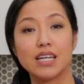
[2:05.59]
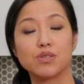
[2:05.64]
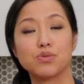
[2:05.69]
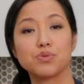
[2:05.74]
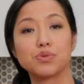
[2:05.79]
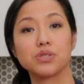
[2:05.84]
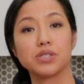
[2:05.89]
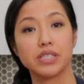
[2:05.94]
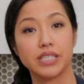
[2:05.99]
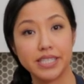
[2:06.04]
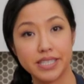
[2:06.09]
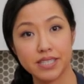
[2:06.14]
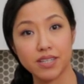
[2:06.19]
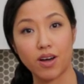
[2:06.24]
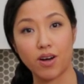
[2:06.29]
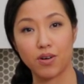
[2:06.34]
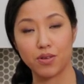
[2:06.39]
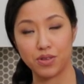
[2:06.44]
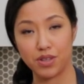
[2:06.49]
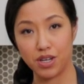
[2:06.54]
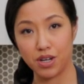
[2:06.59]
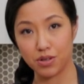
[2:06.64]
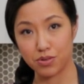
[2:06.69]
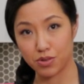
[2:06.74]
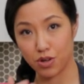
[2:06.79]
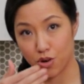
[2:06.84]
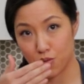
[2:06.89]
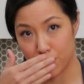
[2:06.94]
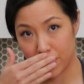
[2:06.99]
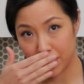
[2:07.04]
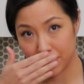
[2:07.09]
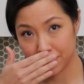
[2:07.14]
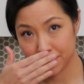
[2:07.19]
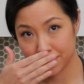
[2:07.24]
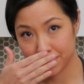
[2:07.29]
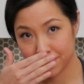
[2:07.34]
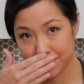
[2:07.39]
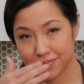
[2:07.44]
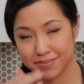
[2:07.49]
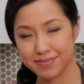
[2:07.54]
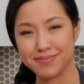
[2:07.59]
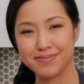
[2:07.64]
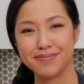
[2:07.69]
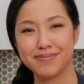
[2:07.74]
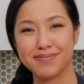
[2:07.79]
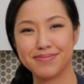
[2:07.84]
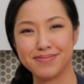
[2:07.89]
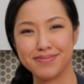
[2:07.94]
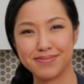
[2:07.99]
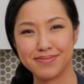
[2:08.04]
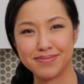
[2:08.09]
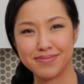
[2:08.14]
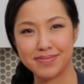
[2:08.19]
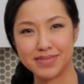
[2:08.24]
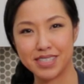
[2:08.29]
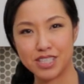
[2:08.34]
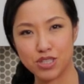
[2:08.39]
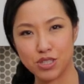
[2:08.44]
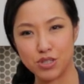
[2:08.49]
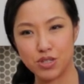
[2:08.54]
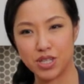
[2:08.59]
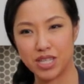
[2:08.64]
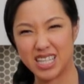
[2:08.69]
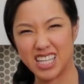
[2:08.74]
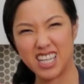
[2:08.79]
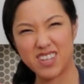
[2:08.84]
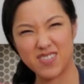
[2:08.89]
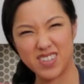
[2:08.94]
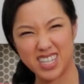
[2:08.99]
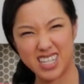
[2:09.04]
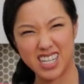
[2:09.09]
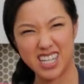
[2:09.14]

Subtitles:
and release all the aroma. So you can give it